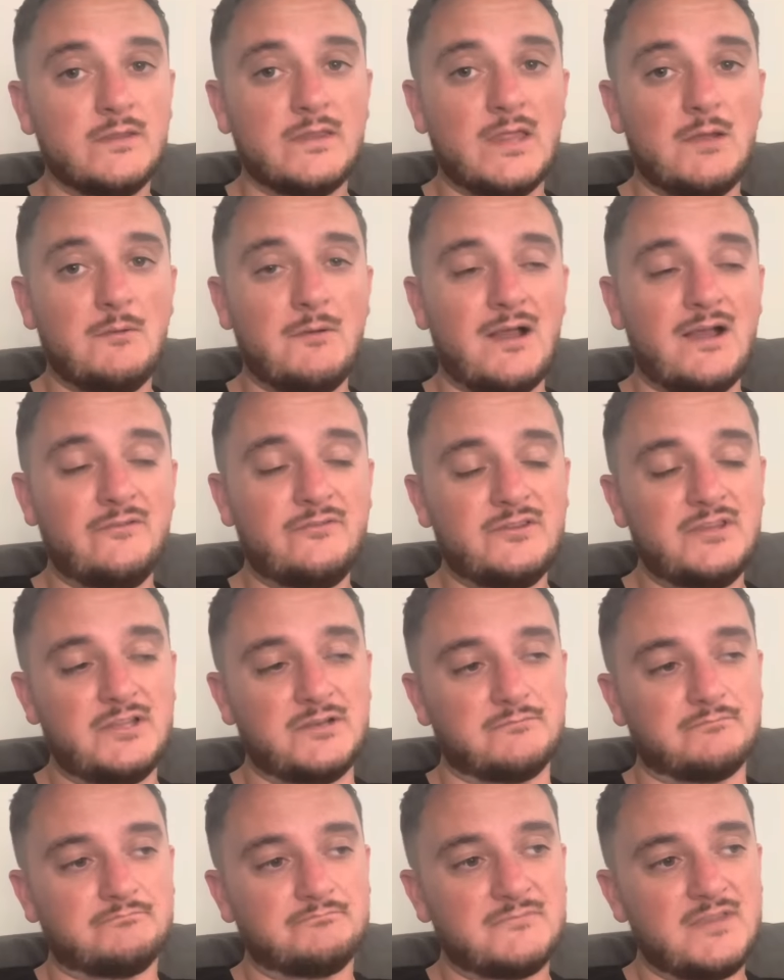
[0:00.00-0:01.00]
There we have it
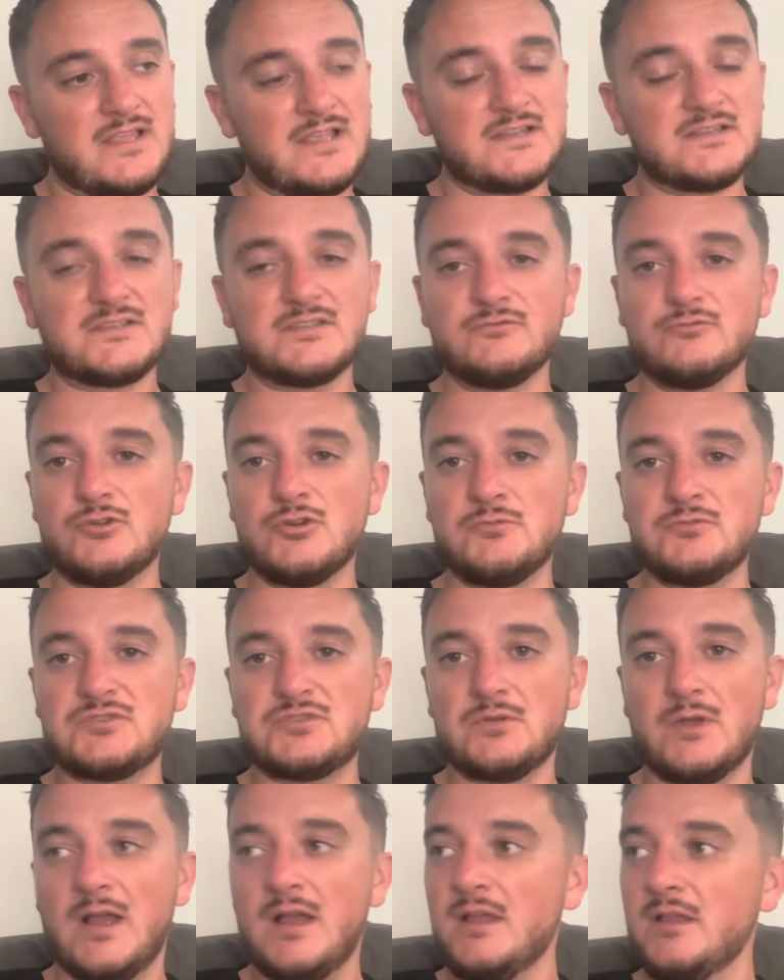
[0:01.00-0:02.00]
then. There's the room
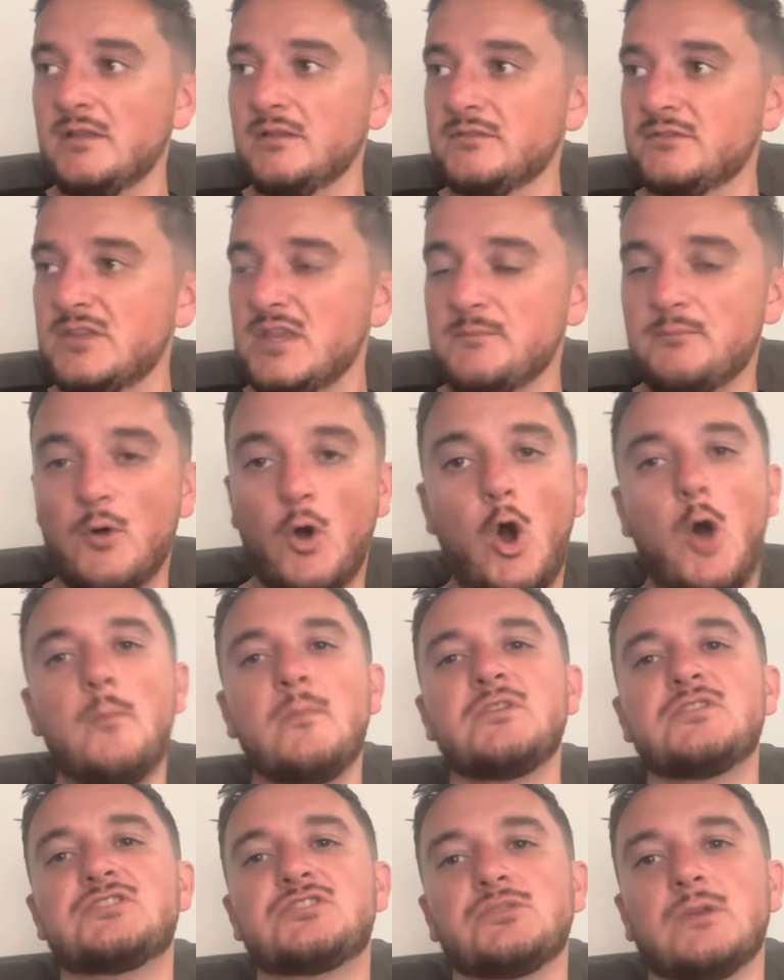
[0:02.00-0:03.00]
tour, the
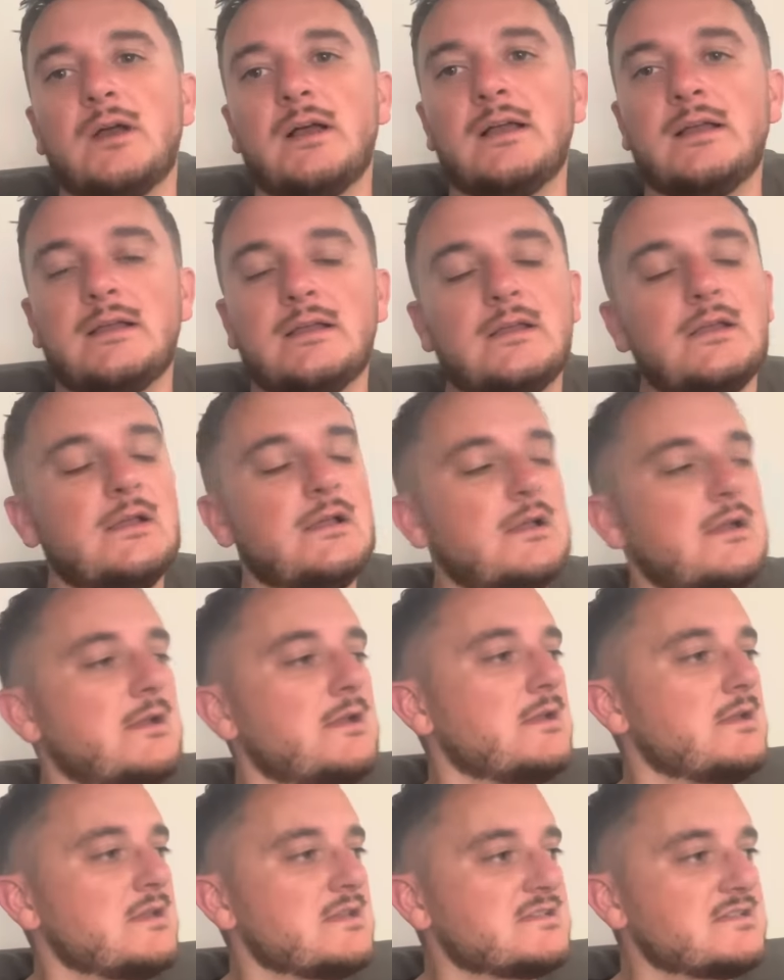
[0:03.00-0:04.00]
apartment tour.
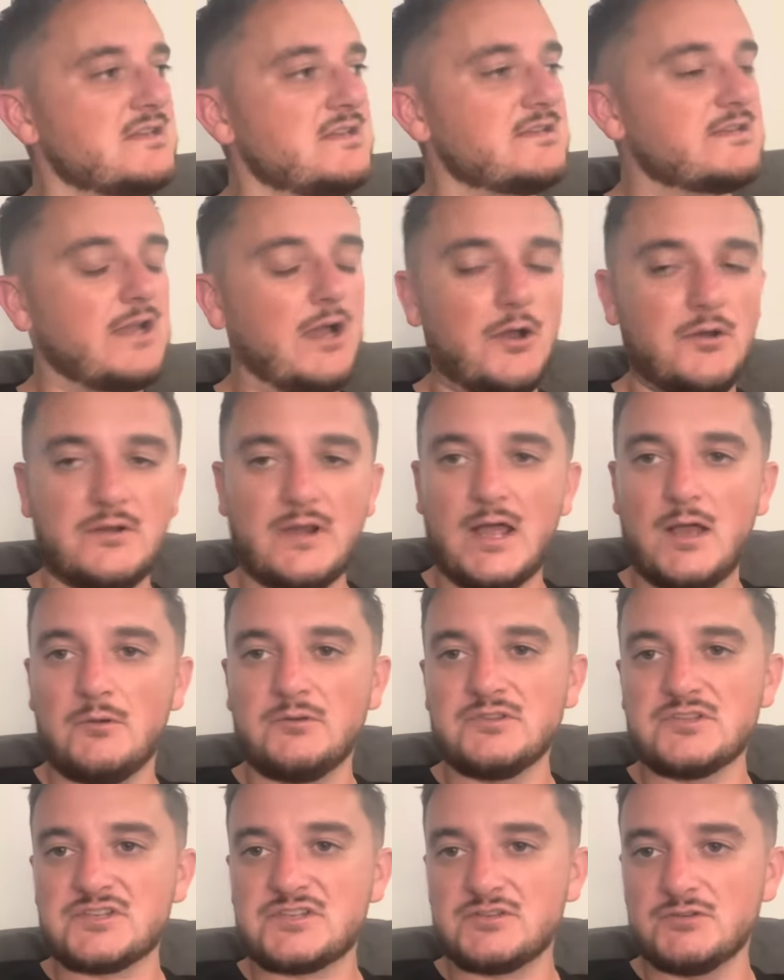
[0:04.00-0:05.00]
Sitting down now
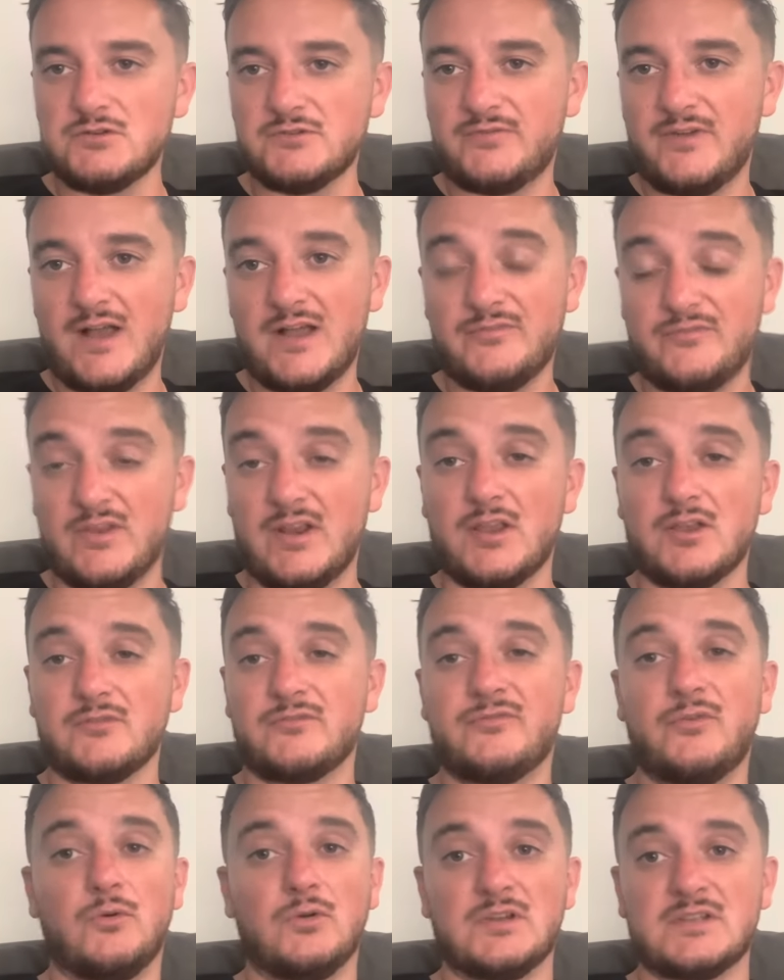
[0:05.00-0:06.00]
on the sofa, I feel like I'd
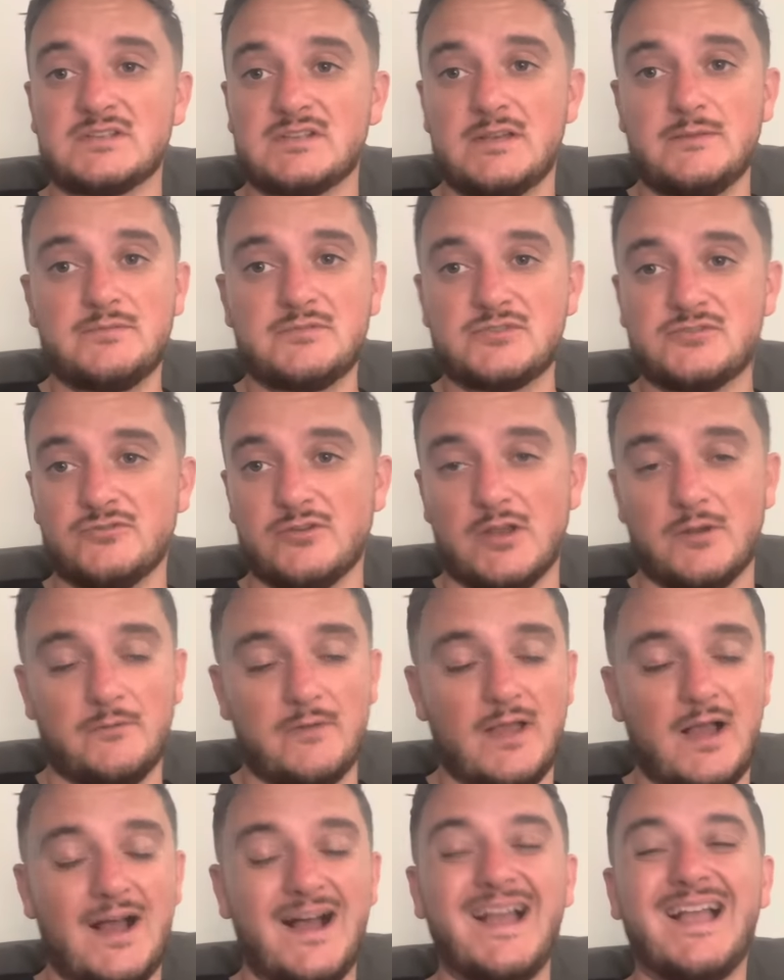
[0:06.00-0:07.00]
fall asleep straight
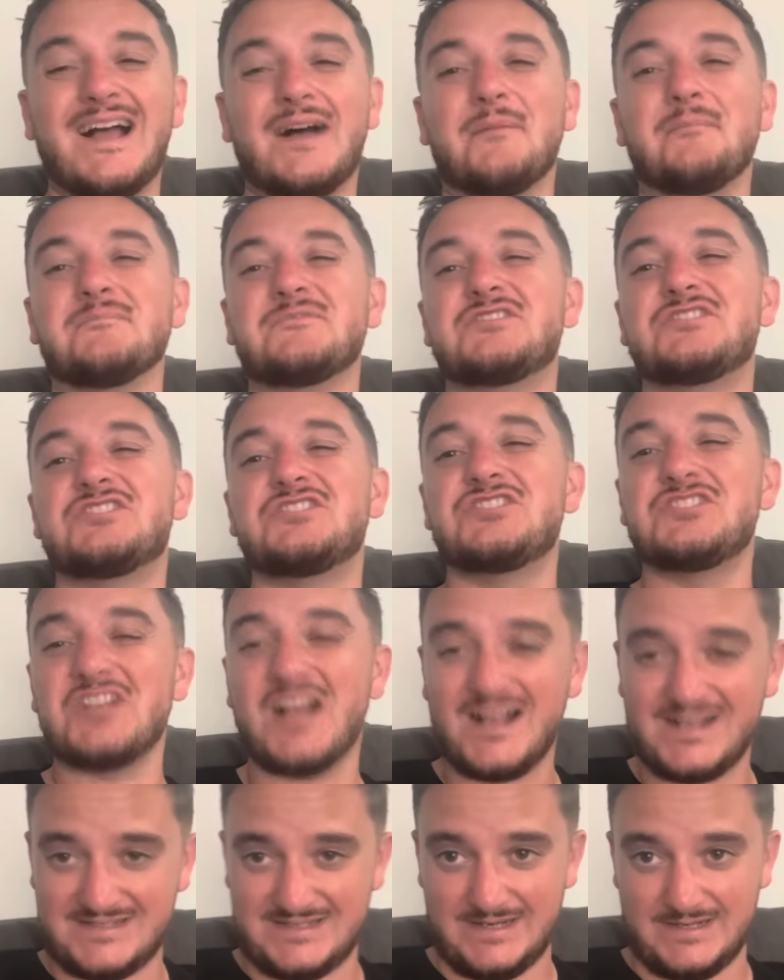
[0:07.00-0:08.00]
away. I am
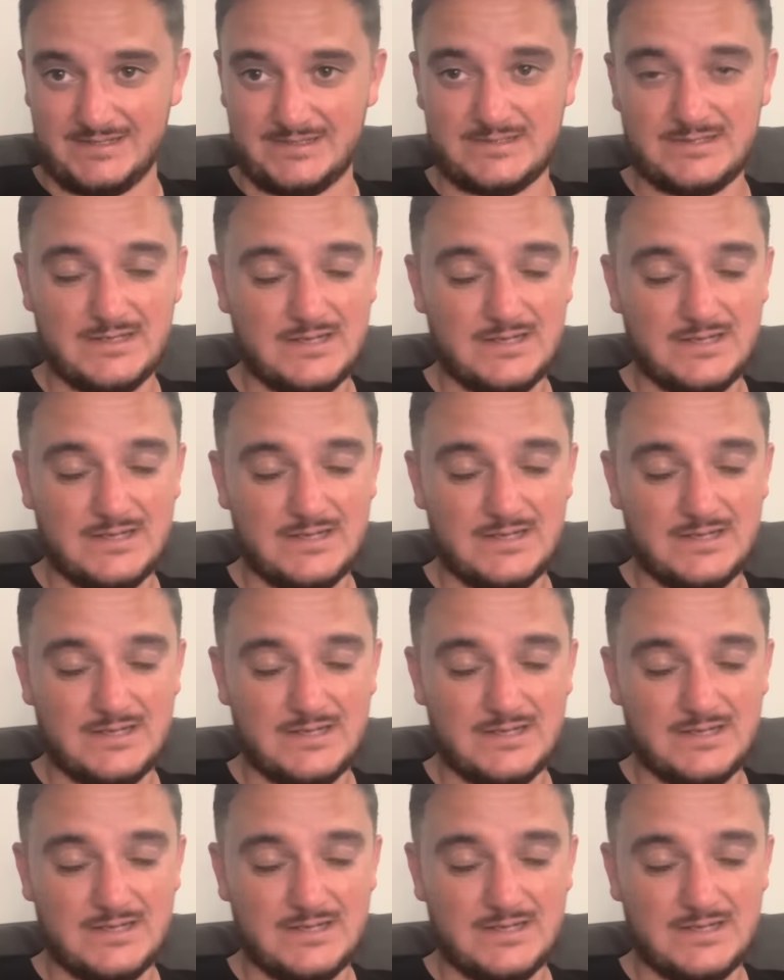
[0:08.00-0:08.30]
shattered.